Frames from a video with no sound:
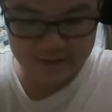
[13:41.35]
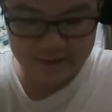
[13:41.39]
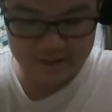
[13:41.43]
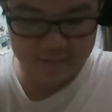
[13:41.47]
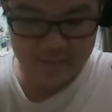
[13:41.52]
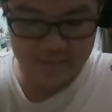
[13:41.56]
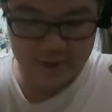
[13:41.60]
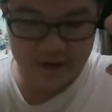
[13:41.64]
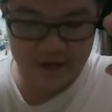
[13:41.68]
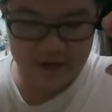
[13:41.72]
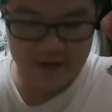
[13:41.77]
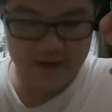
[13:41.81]

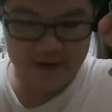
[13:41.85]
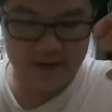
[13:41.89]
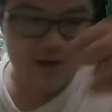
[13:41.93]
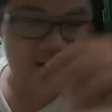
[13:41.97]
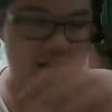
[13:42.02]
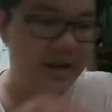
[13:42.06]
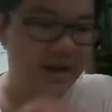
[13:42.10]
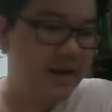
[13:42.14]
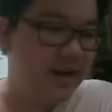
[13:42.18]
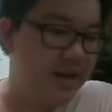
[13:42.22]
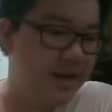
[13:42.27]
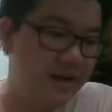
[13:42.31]
Man,
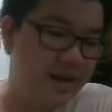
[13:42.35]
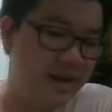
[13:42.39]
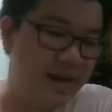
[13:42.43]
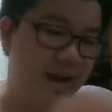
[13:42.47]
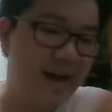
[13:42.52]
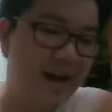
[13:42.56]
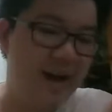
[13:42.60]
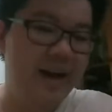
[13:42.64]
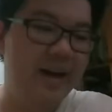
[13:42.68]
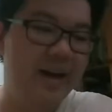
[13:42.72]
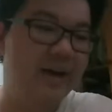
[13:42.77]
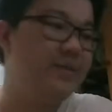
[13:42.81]

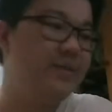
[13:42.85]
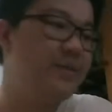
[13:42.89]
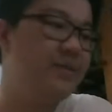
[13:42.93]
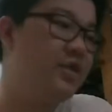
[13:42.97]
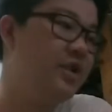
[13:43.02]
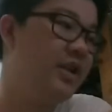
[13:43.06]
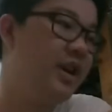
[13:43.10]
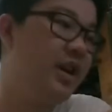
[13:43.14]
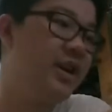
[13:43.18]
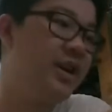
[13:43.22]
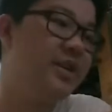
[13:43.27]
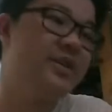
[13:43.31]
I am
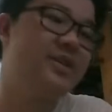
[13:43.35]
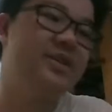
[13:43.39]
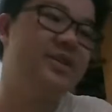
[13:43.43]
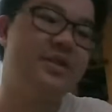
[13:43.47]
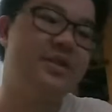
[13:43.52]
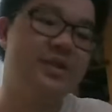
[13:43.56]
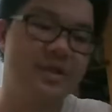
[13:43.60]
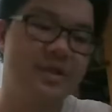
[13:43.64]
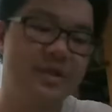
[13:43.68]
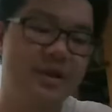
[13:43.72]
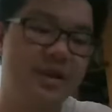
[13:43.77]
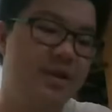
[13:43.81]
just
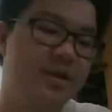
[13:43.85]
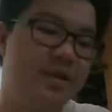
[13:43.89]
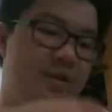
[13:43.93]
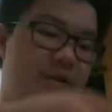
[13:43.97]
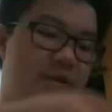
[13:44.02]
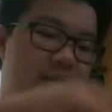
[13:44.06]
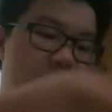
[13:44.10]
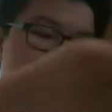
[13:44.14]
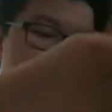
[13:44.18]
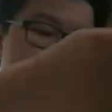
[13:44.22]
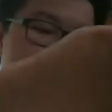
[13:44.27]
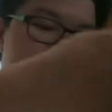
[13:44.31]

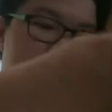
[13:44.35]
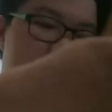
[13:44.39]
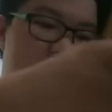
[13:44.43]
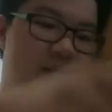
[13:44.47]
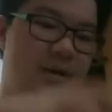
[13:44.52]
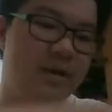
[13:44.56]
so